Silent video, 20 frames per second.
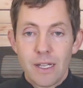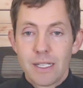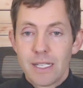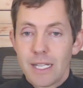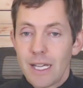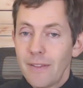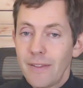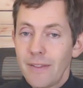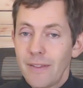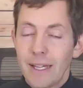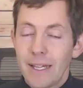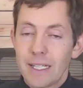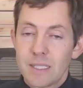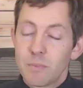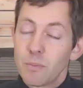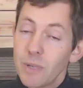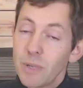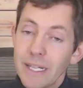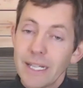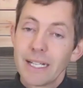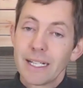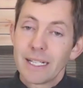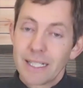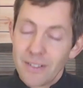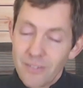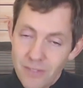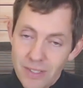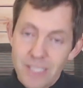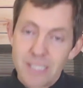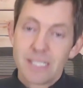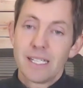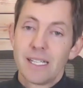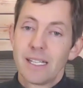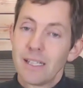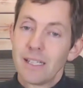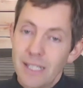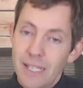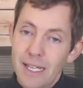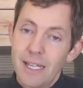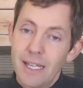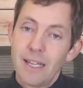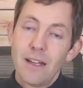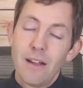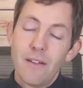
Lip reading: telling us pretty convincingly